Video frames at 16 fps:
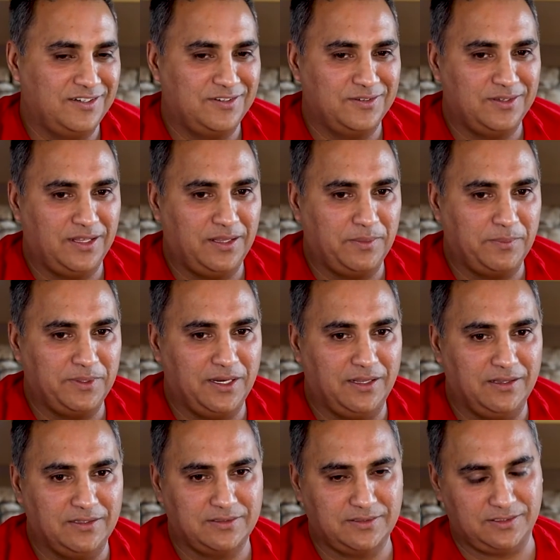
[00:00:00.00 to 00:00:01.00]
You don't.
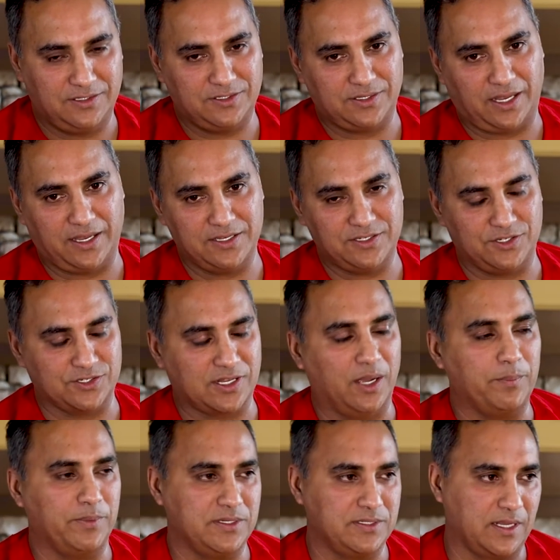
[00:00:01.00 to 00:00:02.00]
I guess
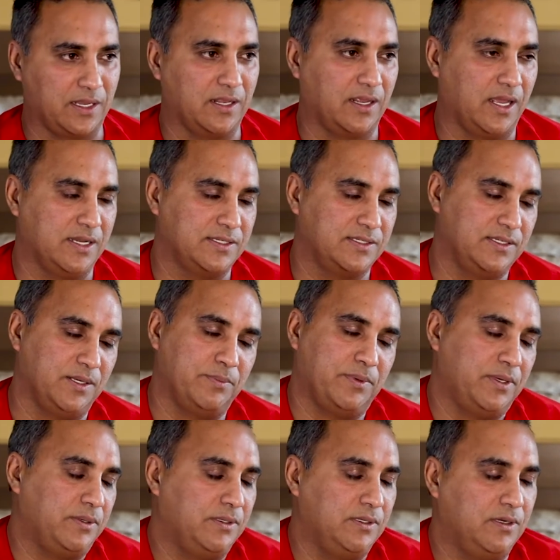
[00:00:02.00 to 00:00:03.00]
there's companies that can kind of see
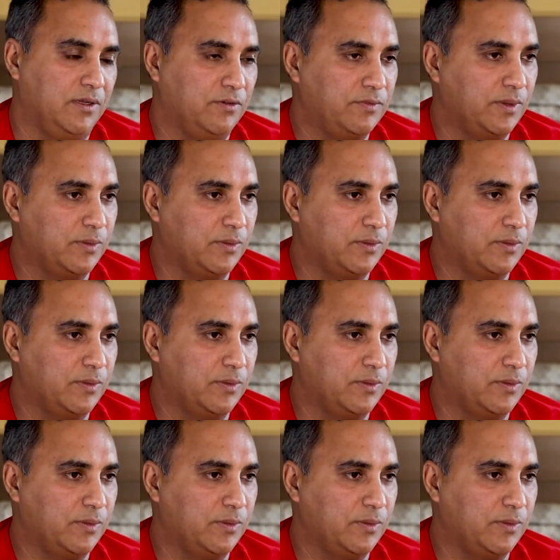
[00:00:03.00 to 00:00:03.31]
it, but